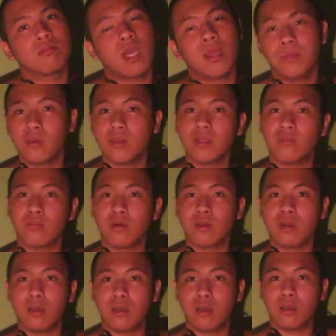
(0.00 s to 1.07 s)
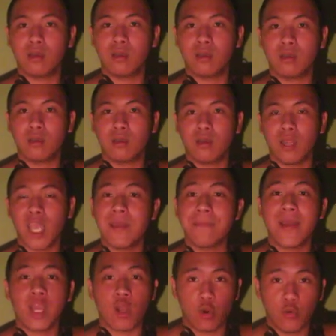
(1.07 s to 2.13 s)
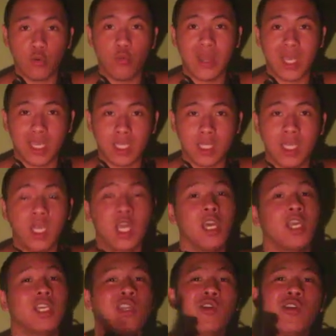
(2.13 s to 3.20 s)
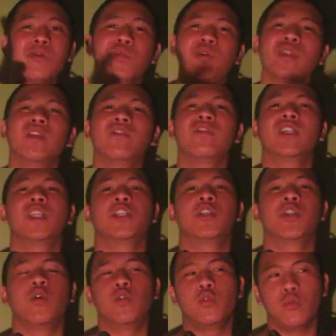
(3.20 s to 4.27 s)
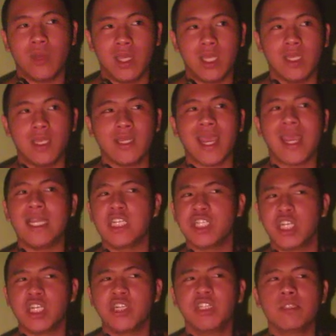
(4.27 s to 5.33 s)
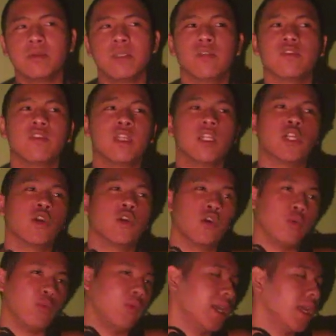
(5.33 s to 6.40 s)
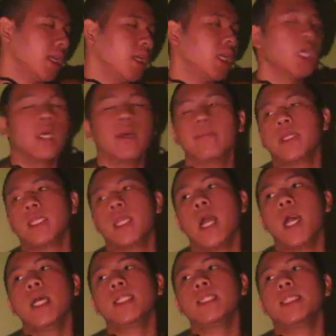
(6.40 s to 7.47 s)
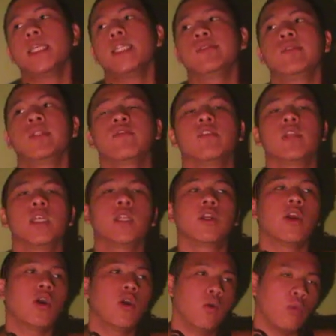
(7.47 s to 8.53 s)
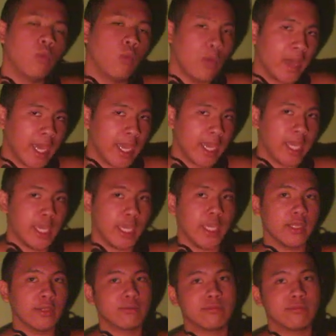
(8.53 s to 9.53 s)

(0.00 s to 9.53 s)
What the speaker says: I'm beautiful in my own way. You're beautiful in your own way. Kylie Jenner is beautiful in her own way. Beyonce is beautiful in her own way.